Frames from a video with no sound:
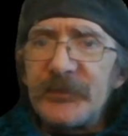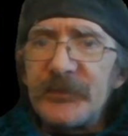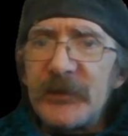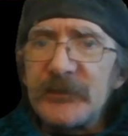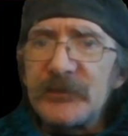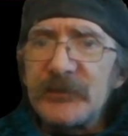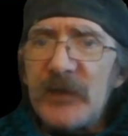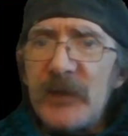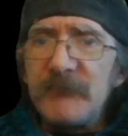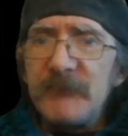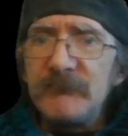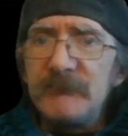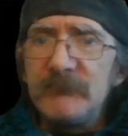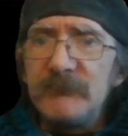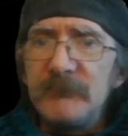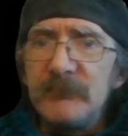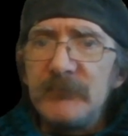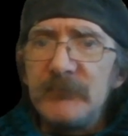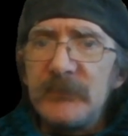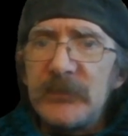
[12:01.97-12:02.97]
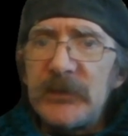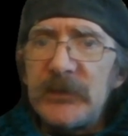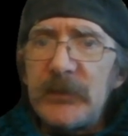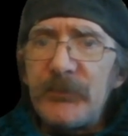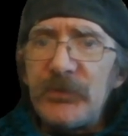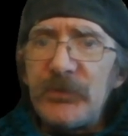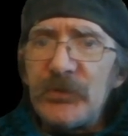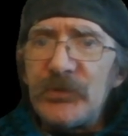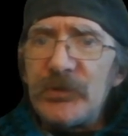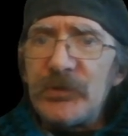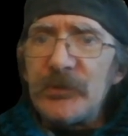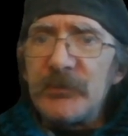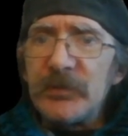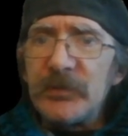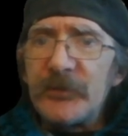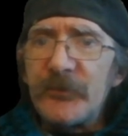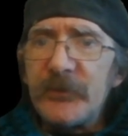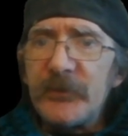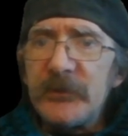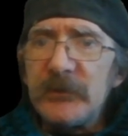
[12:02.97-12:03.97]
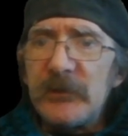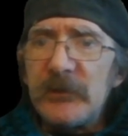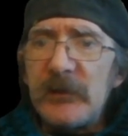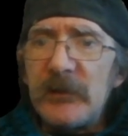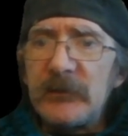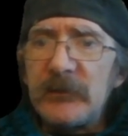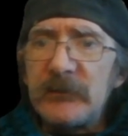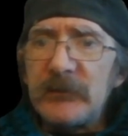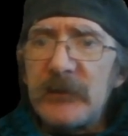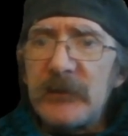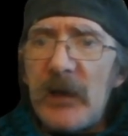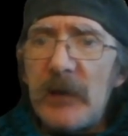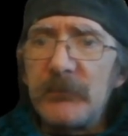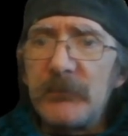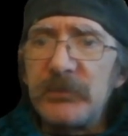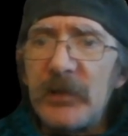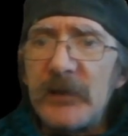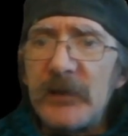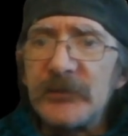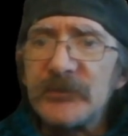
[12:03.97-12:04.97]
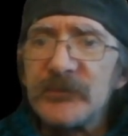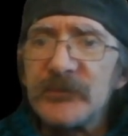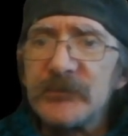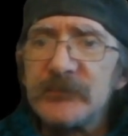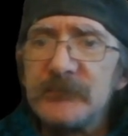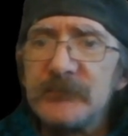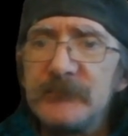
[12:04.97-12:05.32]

next time, keep YouTube literate, and God bless.